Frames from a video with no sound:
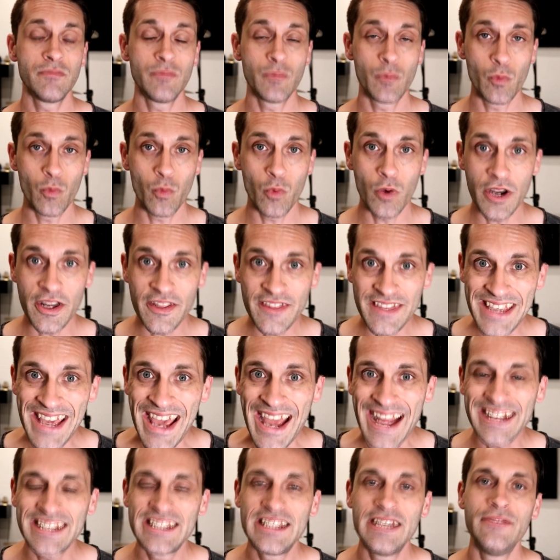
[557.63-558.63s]
one of the
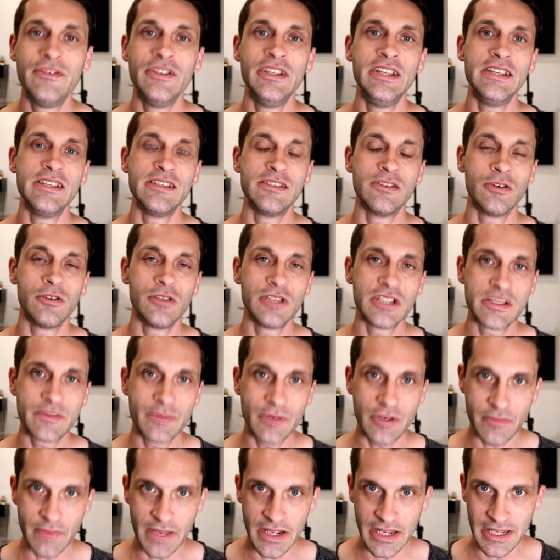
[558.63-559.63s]
activities. The Holy
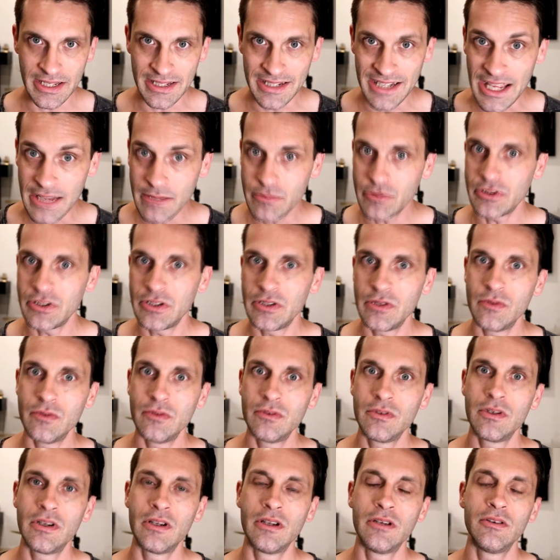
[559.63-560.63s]
Spirit might enable
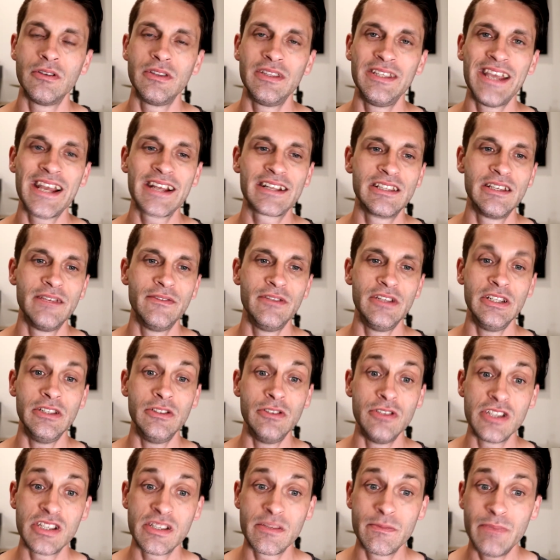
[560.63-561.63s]
you the activity
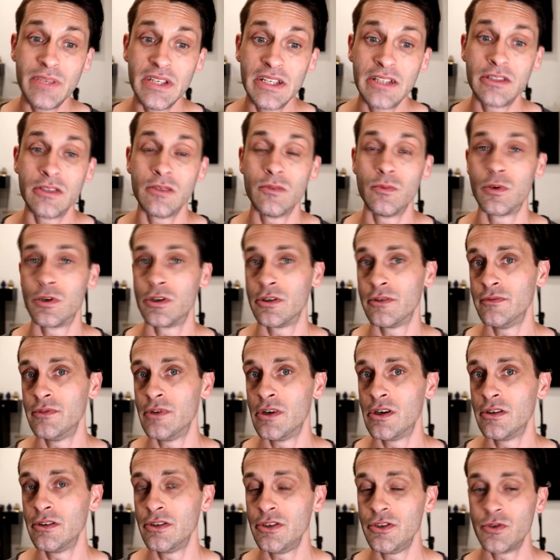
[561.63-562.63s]
to speak the word of
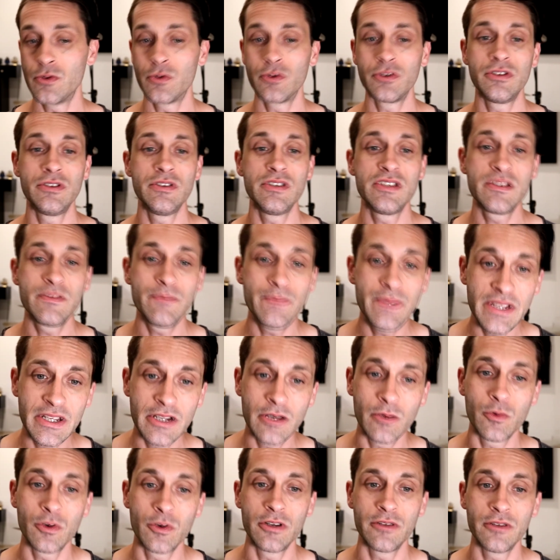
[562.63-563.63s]
knowledge or to
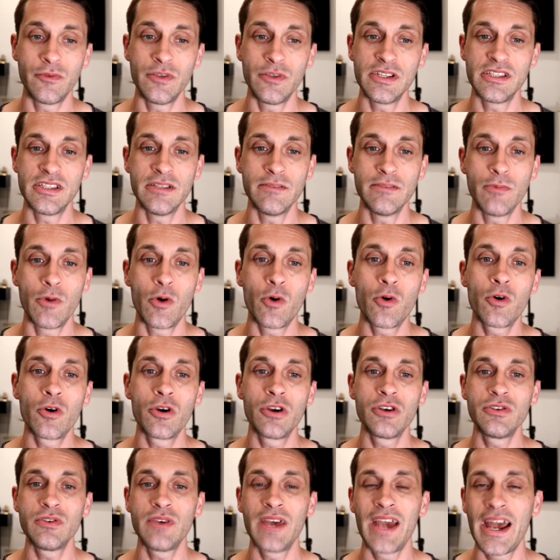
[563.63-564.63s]
speak a word of wisdom
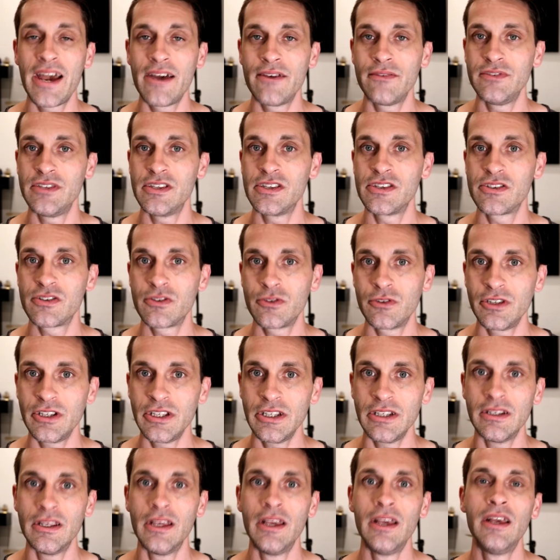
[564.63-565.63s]
or to have
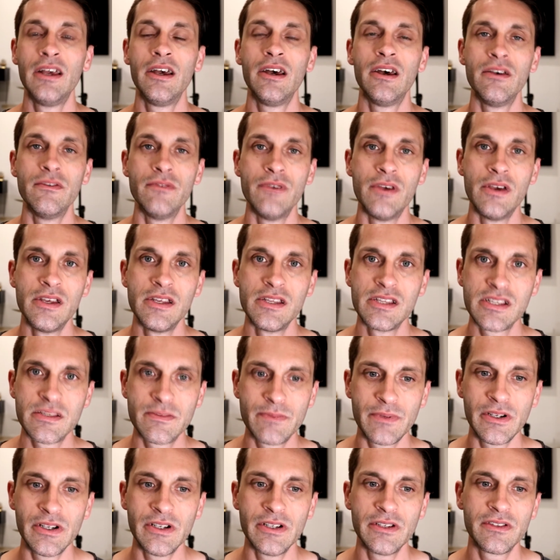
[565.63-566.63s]
discerning of
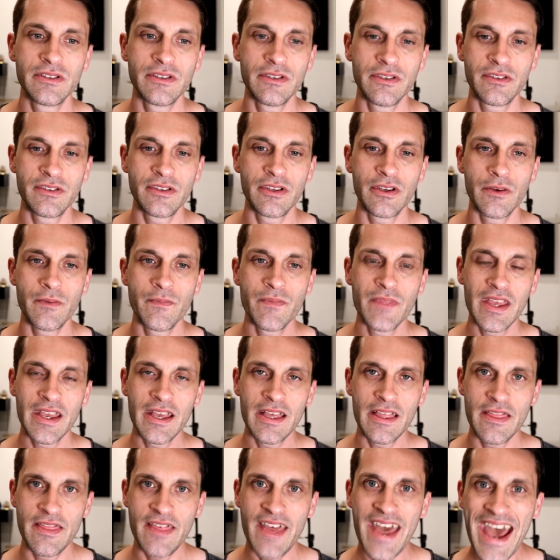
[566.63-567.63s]
spirits. And so
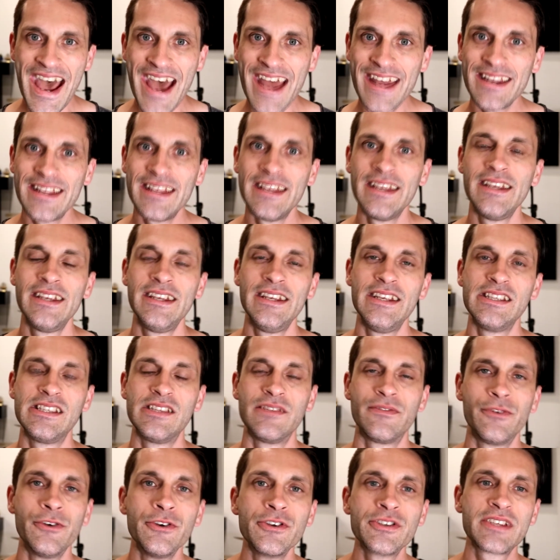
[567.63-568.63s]
that is
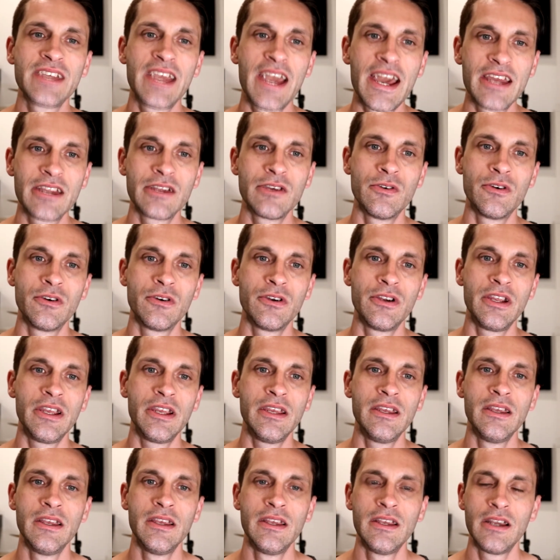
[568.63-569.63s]
the first
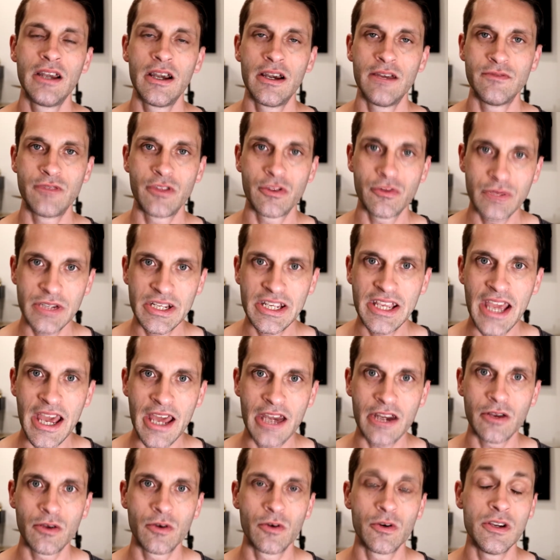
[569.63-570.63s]
category of the three
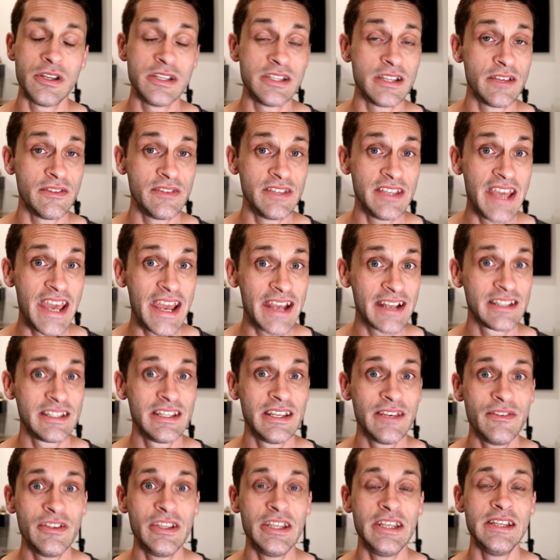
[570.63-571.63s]
categories of the
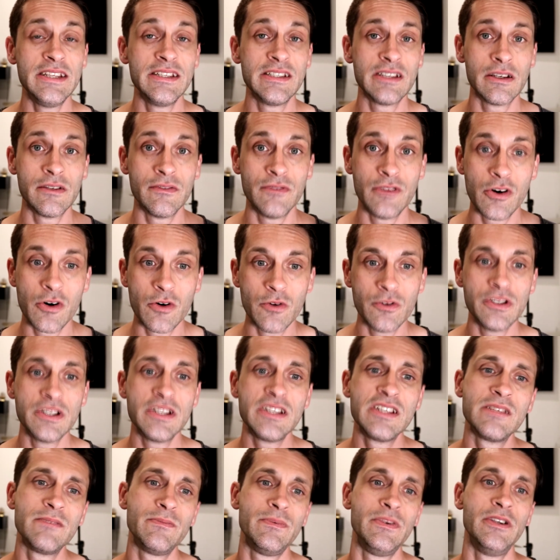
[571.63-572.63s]
activities of the
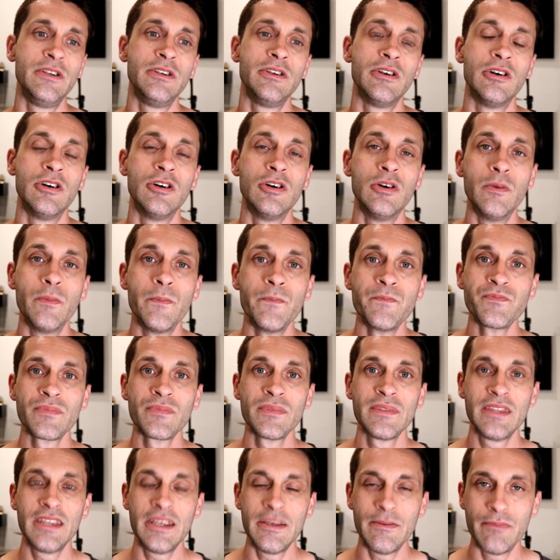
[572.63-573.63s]
Holy Spirit. I hope
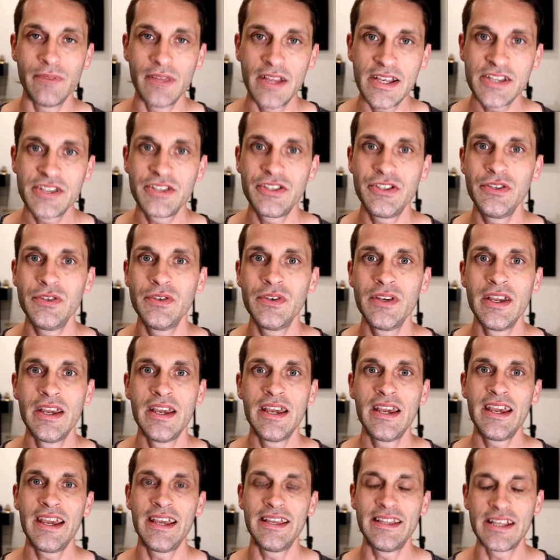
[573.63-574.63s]
it blessed you,
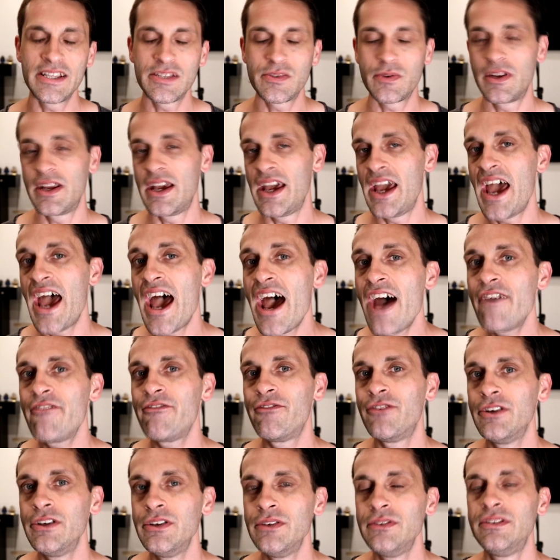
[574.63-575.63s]
and that's what I
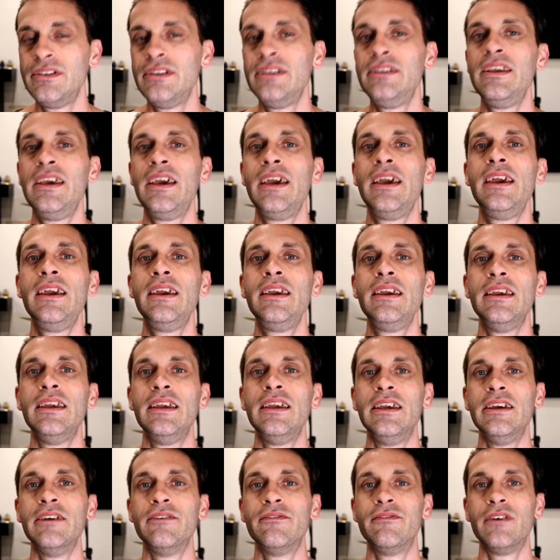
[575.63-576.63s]
have for you today.
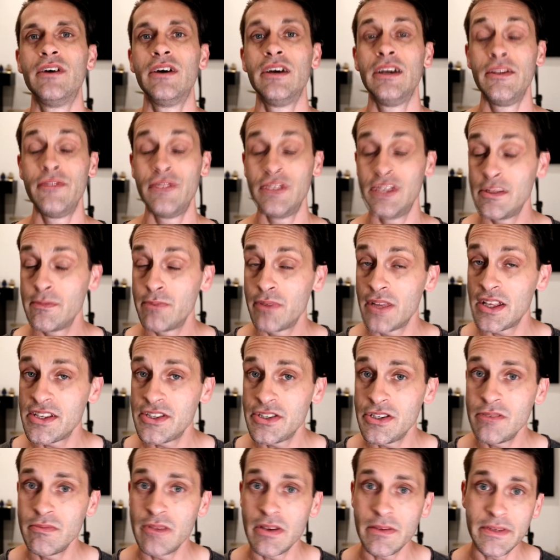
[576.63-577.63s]
If it did
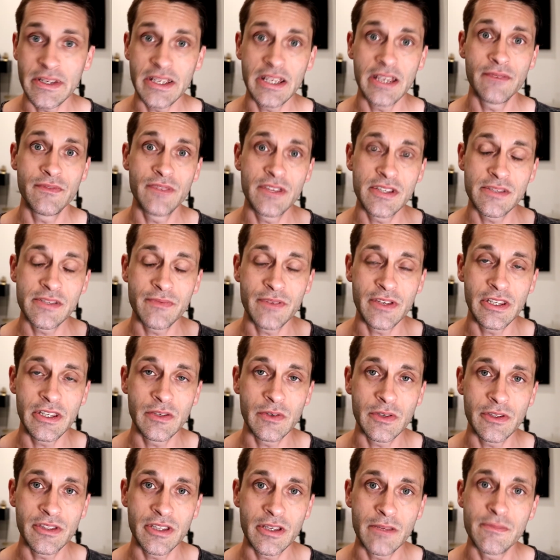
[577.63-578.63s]
bless you, maybe give this
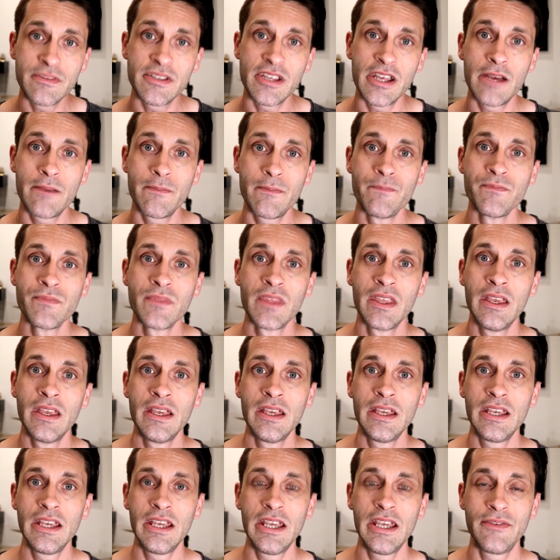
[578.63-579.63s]
video a thumbs up.
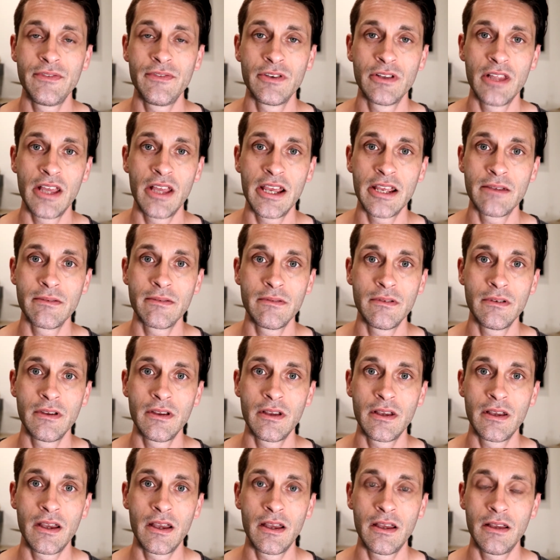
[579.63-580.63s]
If you're like,
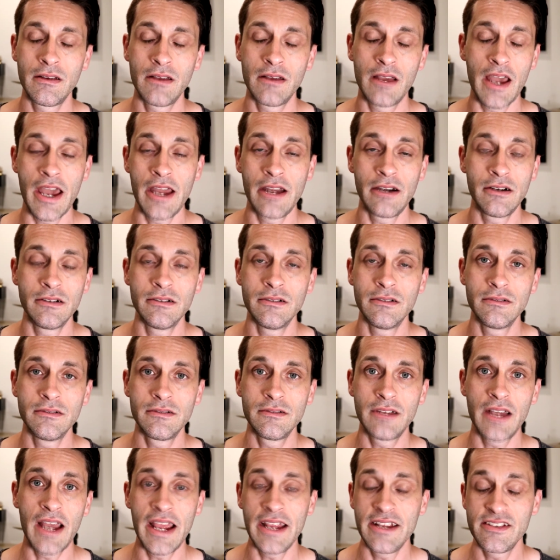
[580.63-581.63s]

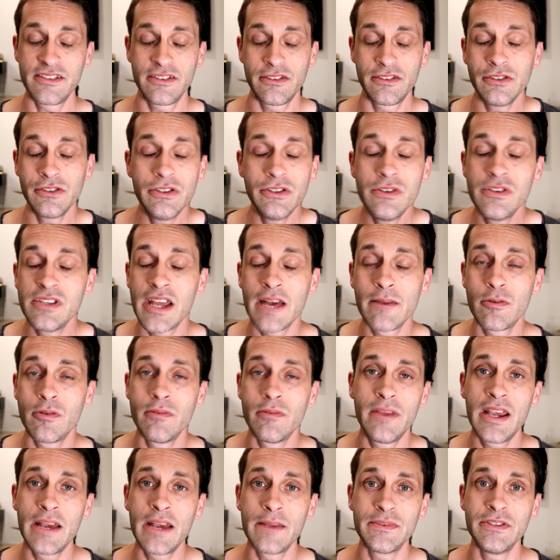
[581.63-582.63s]
I still use
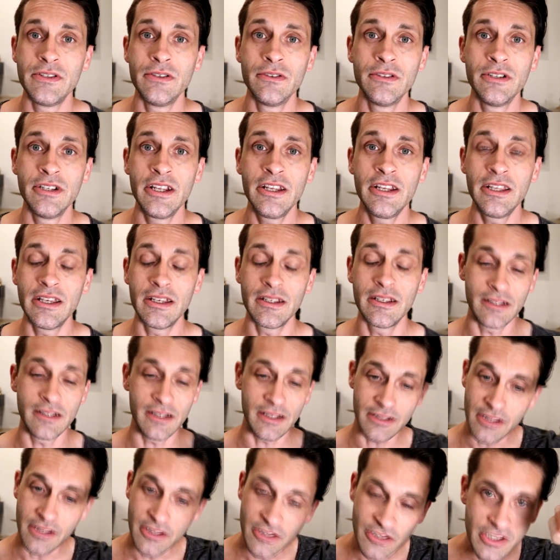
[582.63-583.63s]
Apple Maps, you're an idiot,
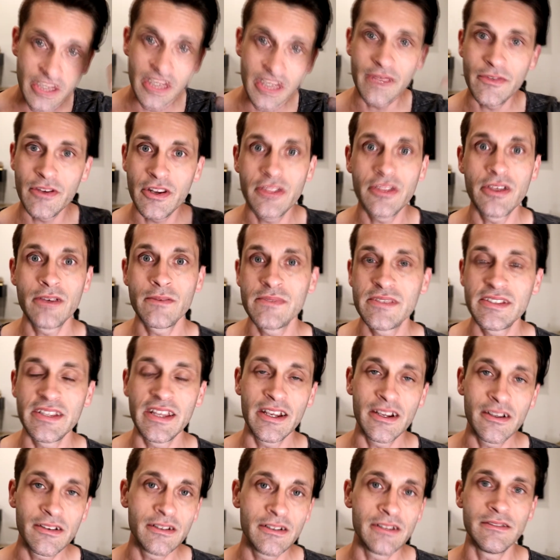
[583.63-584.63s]
and then you can give it a thumbs
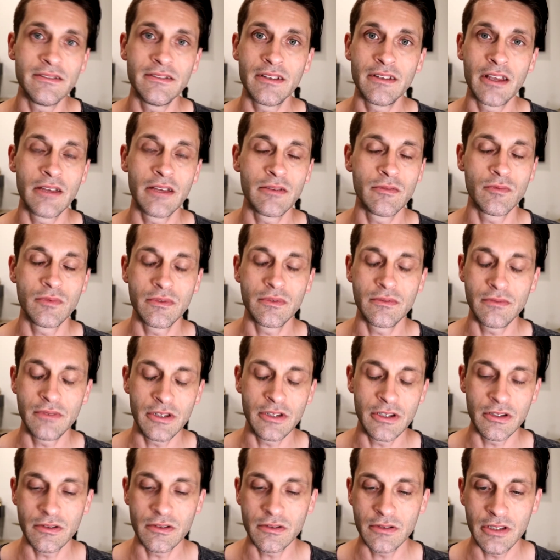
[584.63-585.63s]
down,
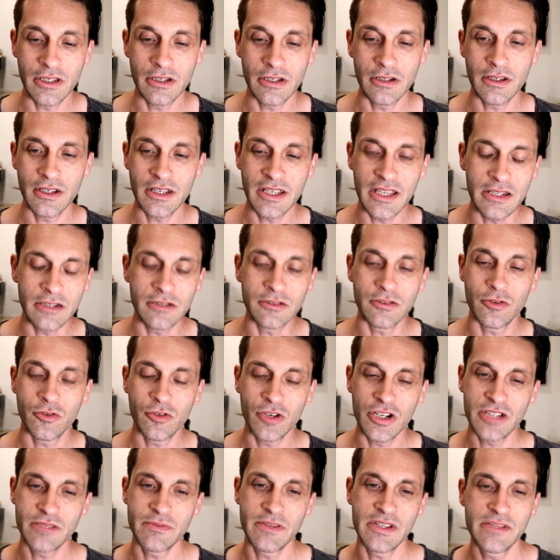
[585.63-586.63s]
and it'll
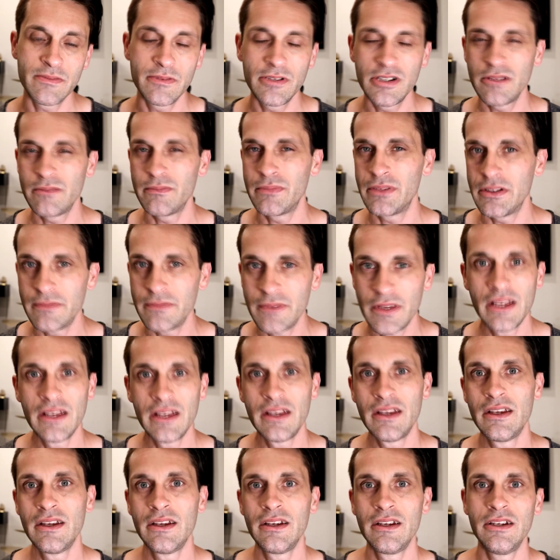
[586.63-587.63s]
crush my spirit, but
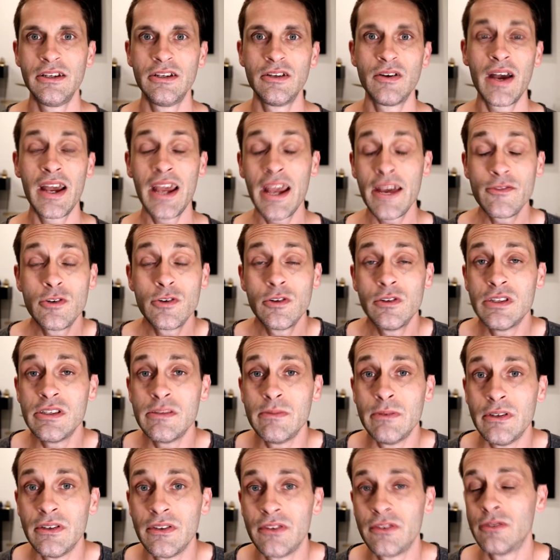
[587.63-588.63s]
you know, I have the Holy
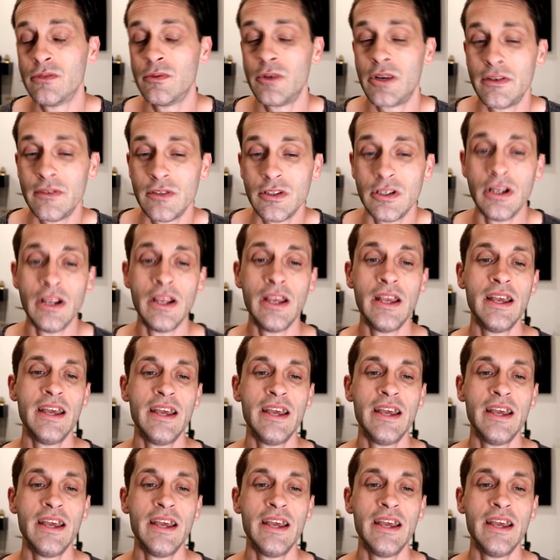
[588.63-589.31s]
Spirit, so whatever.